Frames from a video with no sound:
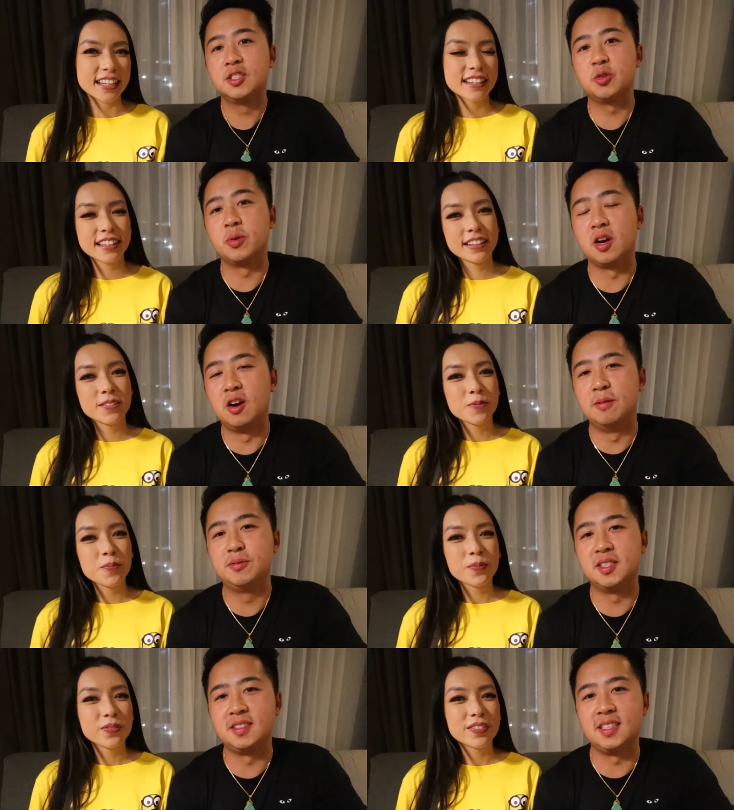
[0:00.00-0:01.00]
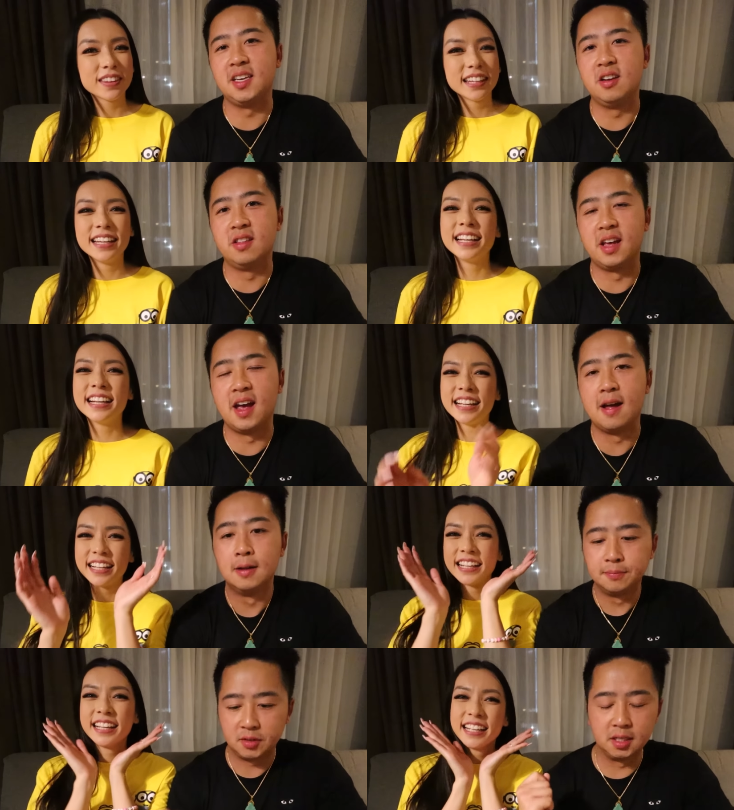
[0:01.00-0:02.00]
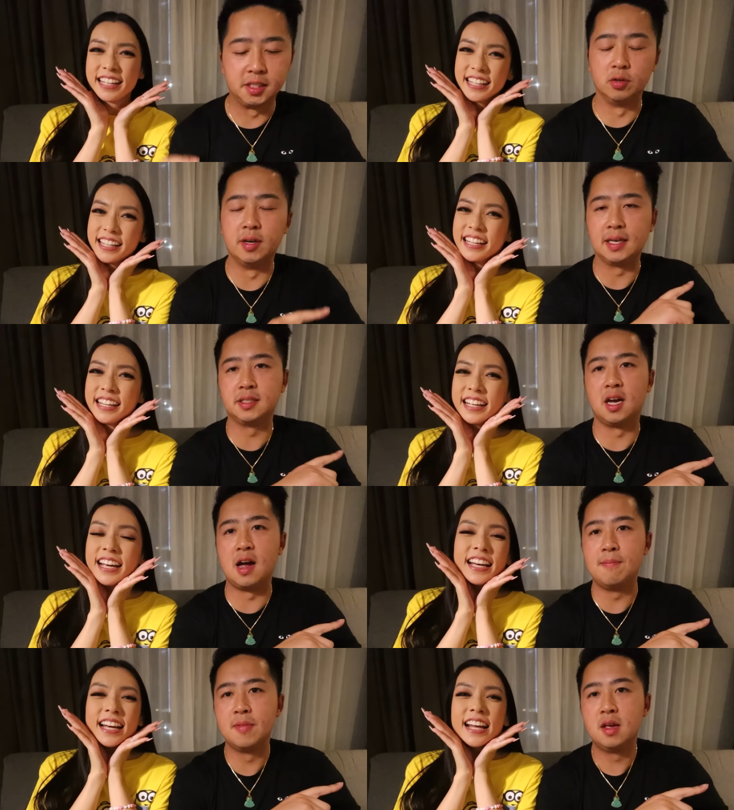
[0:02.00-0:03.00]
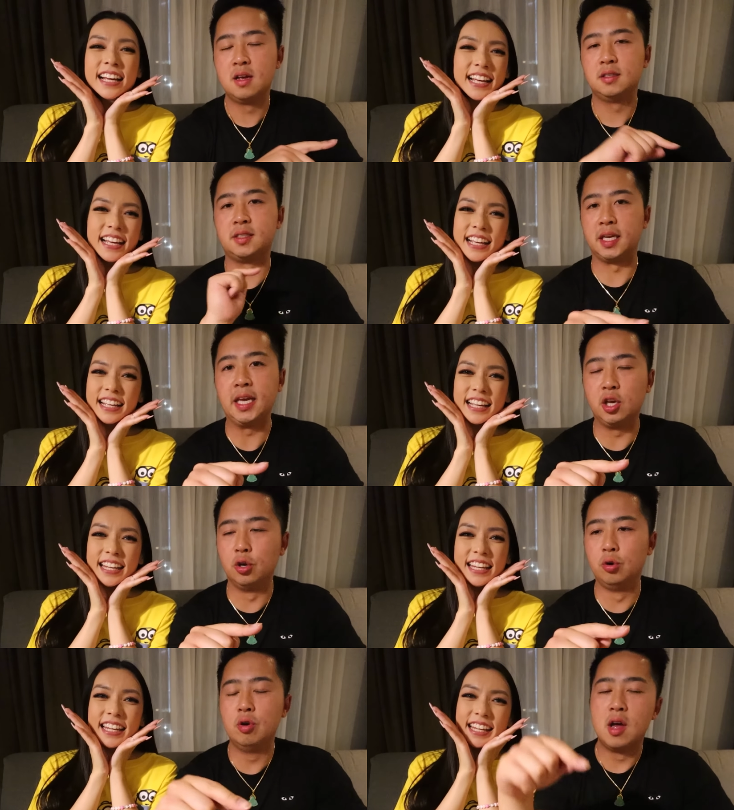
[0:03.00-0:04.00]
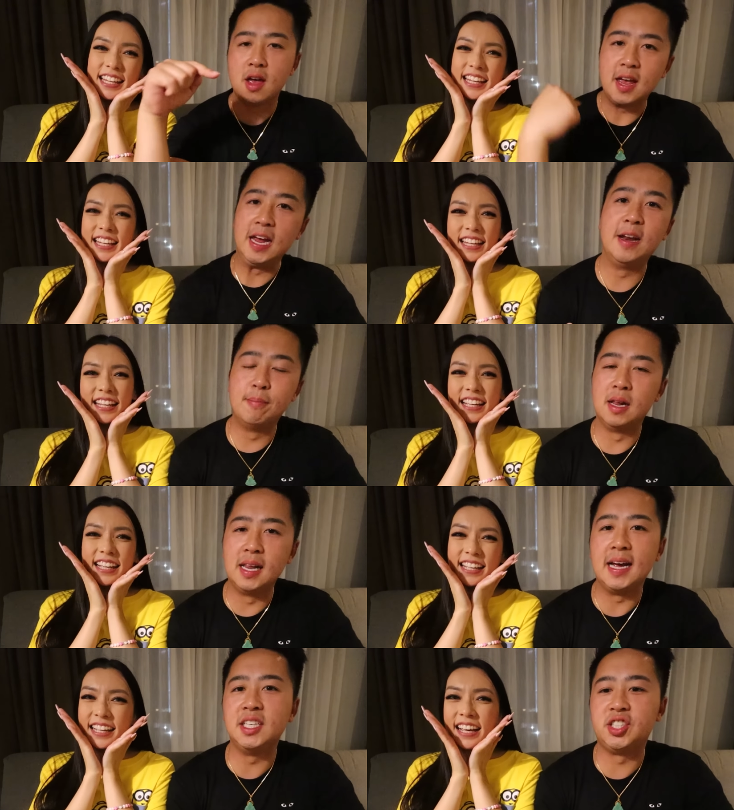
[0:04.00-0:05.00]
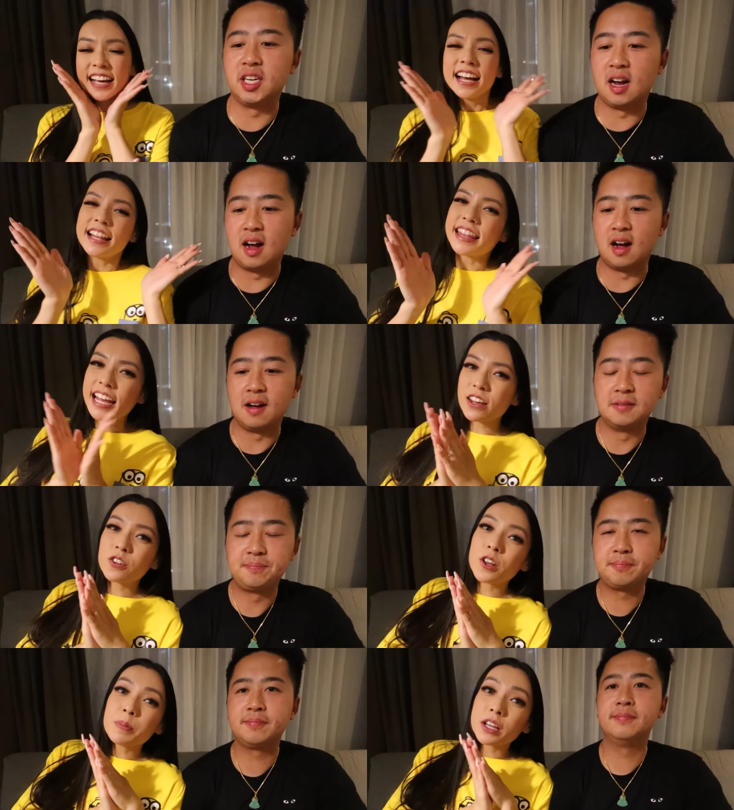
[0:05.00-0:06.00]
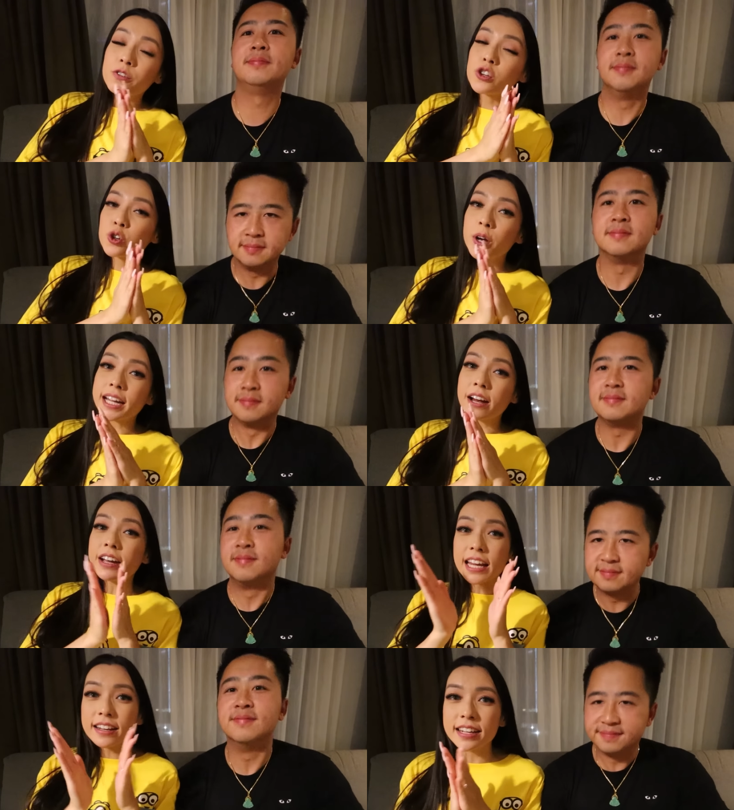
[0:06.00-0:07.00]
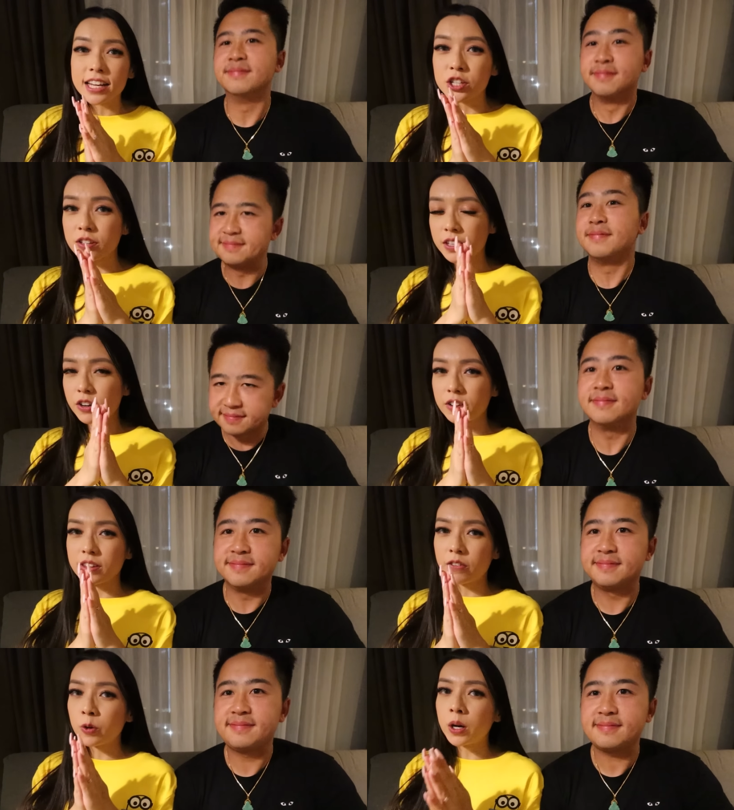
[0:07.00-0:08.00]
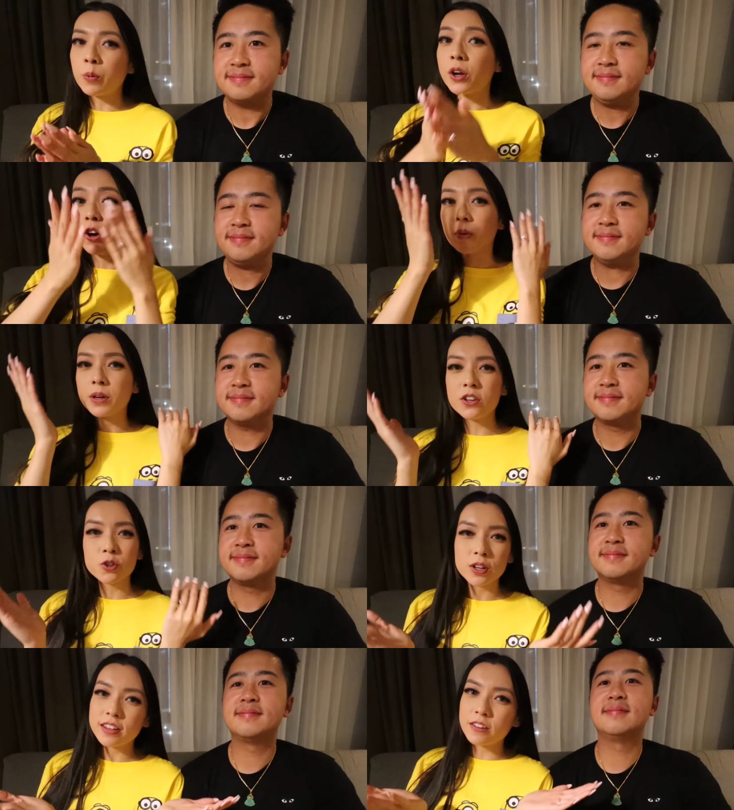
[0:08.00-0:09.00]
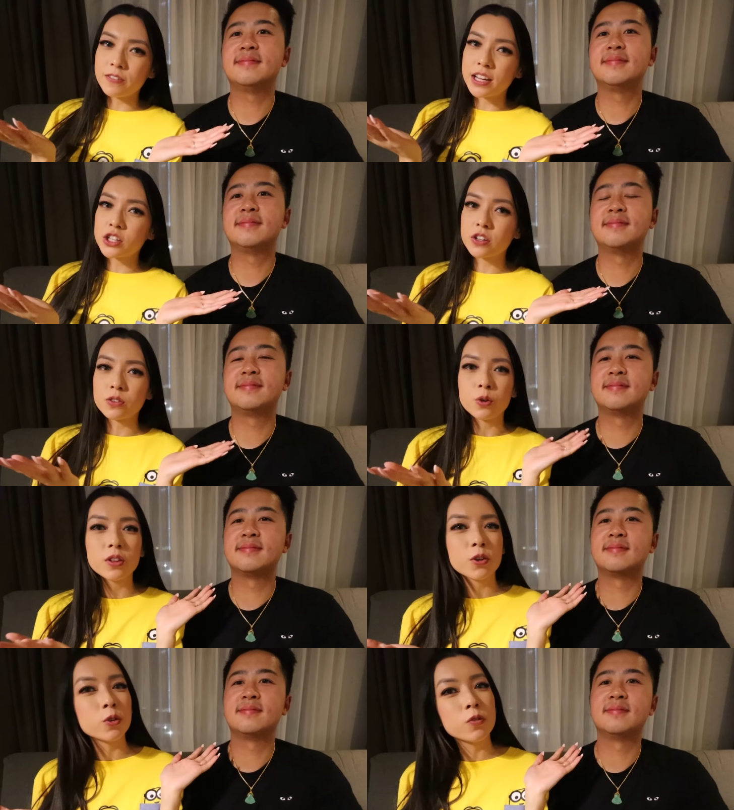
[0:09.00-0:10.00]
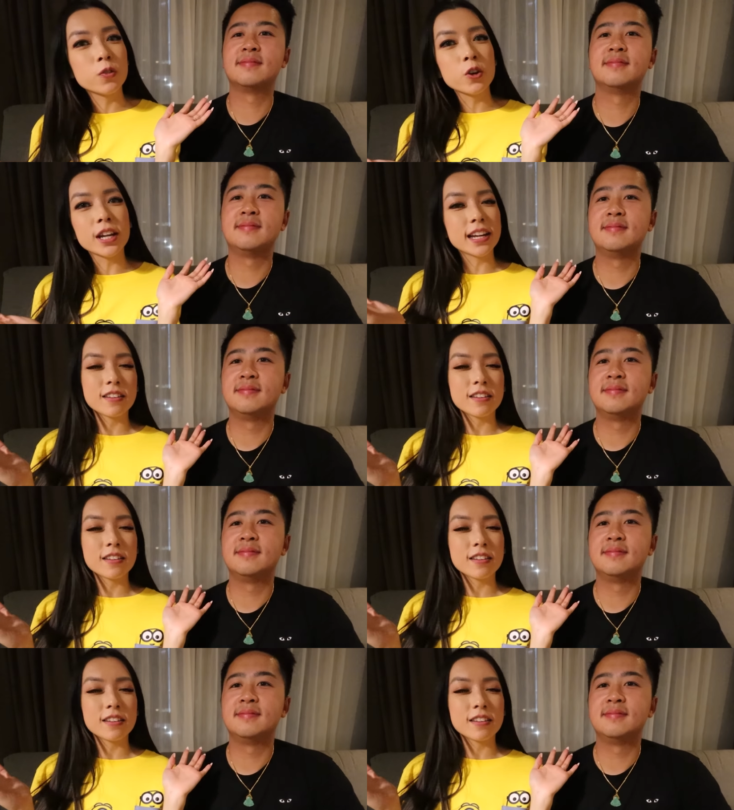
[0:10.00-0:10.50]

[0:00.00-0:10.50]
Speaker 1: So we hope to see you there. Until next time, see you in Malaysia. Thank
Speaker 2: you so much for joining our Indonesia series, everyone. We hope you enjoyed the adventures, all the good food and